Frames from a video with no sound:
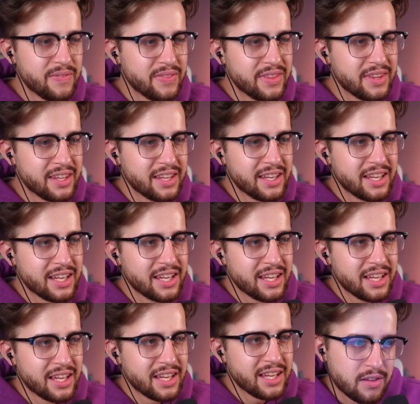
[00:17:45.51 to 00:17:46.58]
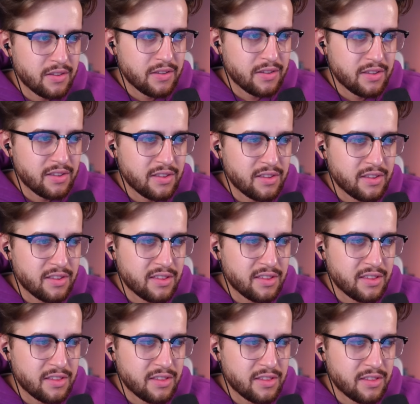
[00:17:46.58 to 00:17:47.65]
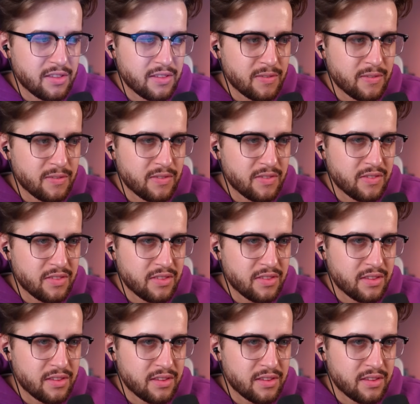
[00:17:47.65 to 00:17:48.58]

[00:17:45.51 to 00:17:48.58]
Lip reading: (silence)